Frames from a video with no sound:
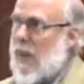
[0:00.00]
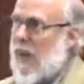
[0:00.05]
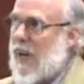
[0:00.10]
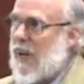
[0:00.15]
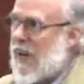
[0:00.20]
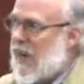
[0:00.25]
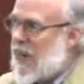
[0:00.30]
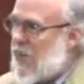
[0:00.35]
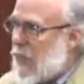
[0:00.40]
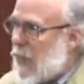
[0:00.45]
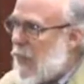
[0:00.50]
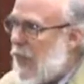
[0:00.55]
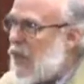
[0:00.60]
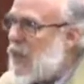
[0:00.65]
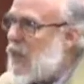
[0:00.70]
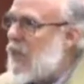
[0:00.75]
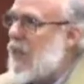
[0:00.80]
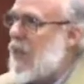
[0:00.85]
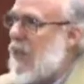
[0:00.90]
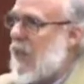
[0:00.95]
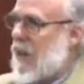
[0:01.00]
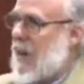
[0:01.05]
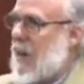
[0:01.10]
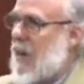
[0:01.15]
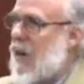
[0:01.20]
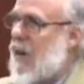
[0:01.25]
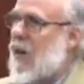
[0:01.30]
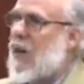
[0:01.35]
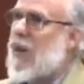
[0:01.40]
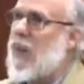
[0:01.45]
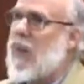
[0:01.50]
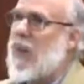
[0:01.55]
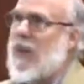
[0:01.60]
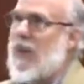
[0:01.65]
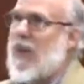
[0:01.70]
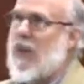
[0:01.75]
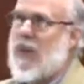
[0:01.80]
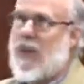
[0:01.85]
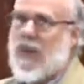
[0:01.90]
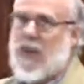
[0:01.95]
But especially in our
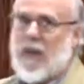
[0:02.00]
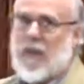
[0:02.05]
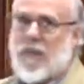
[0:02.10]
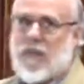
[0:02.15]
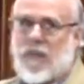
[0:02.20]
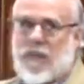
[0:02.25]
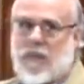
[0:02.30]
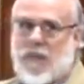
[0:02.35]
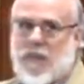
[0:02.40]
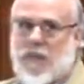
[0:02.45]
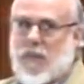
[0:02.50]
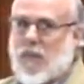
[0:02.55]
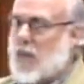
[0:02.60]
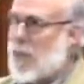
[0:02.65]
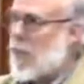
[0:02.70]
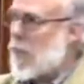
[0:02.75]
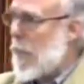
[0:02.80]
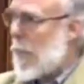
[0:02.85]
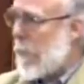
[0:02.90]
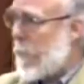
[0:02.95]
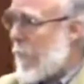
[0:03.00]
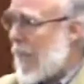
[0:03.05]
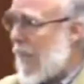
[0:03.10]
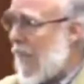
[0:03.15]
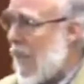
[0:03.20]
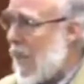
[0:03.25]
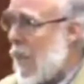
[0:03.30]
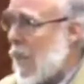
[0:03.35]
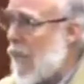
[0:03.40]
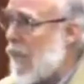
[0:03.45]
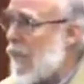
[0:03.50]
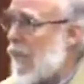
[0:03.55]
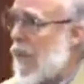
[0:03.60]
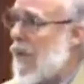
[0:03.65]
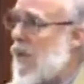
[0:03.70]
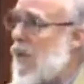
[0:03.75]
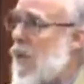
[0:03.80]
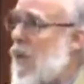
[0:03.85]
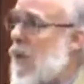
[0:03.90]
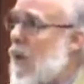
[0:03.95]
community, we're
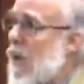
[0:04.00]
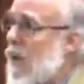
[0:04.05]
faced